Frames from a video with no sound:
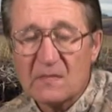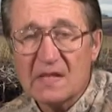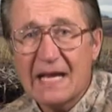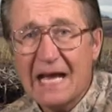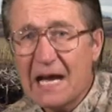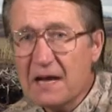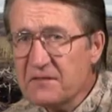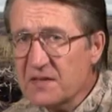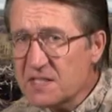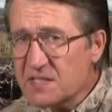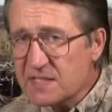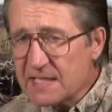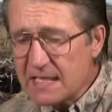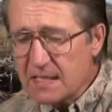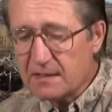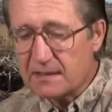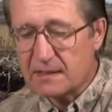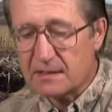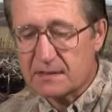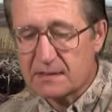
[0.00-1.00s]
Having
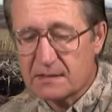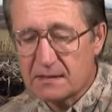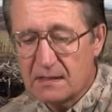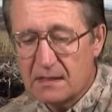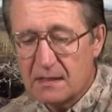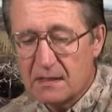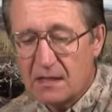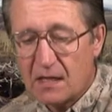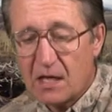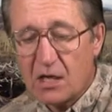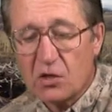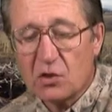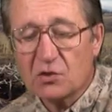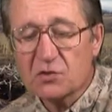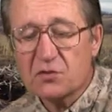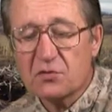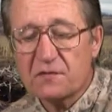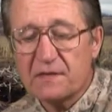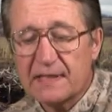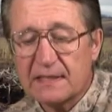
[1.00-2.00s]
said this, I
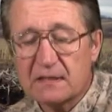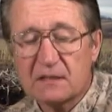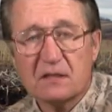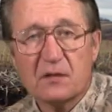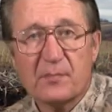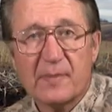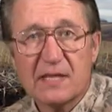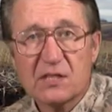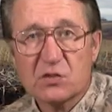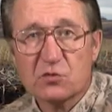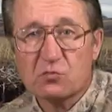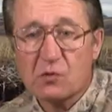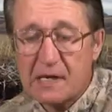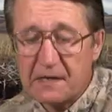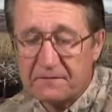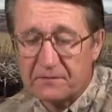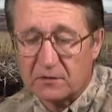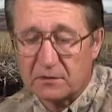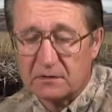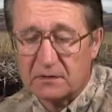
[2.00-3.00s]
also think that the best
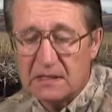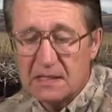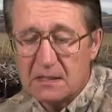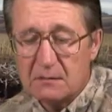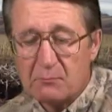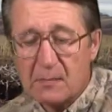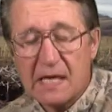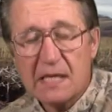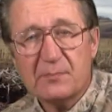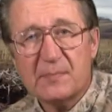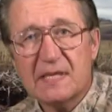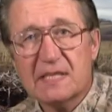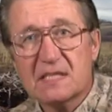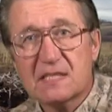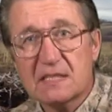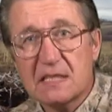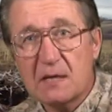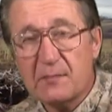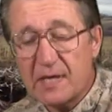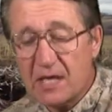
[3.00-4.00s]
rifle might be a
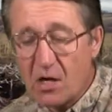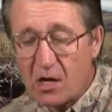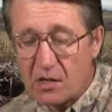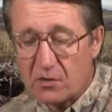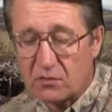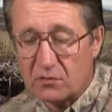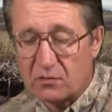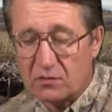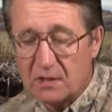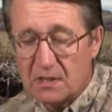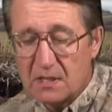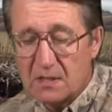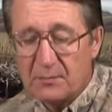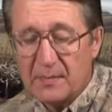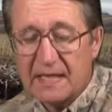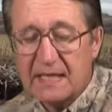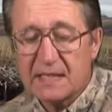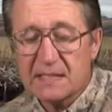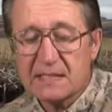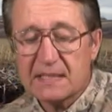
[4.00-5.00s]
semi-auto
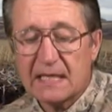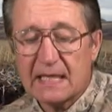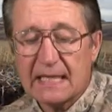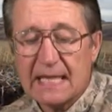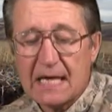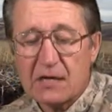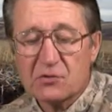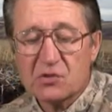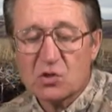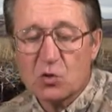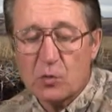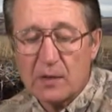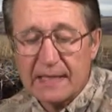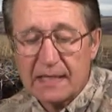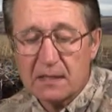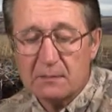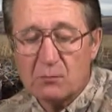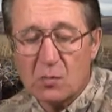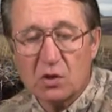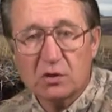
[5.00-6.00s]
because it allows
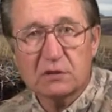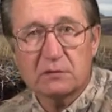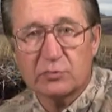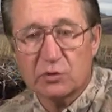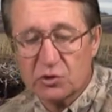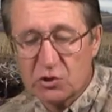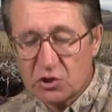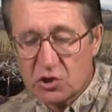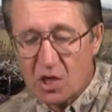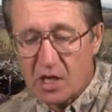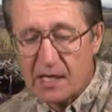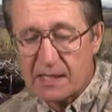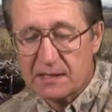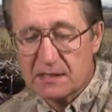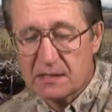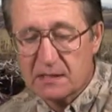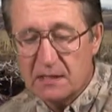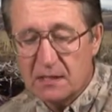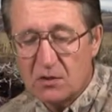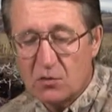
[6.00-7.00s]
quick multiple
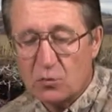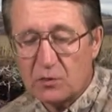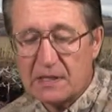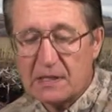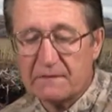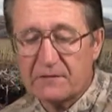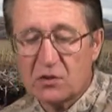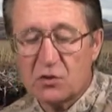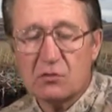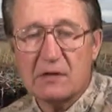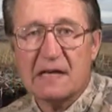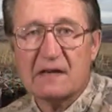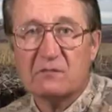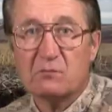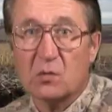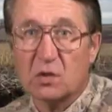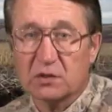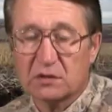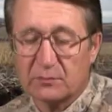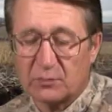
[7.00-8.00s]
shots whenever you have
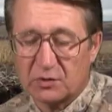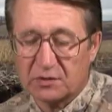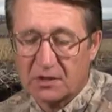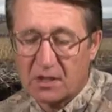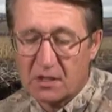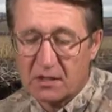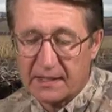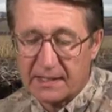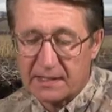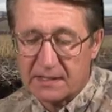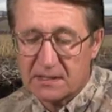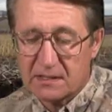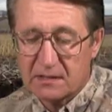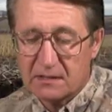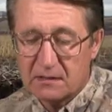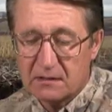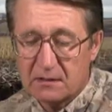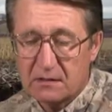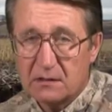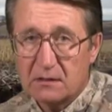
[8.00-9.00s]
multiple targets,
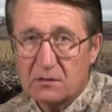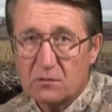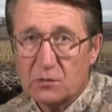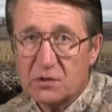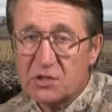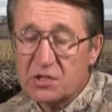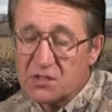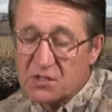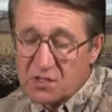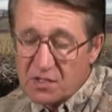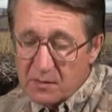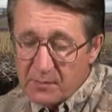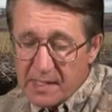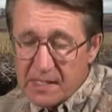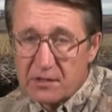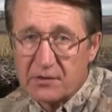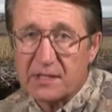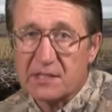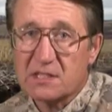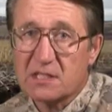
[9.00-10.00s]
which in some
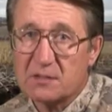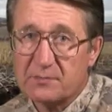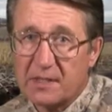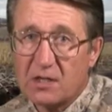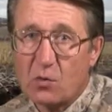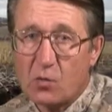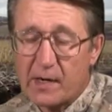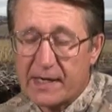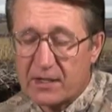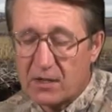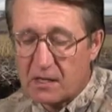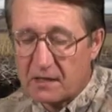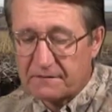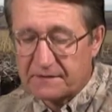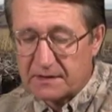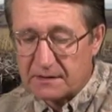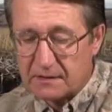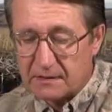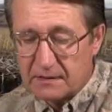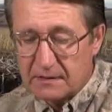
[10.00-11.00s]
areas can be quite
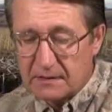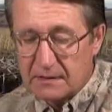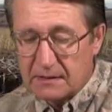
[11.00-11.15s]
often.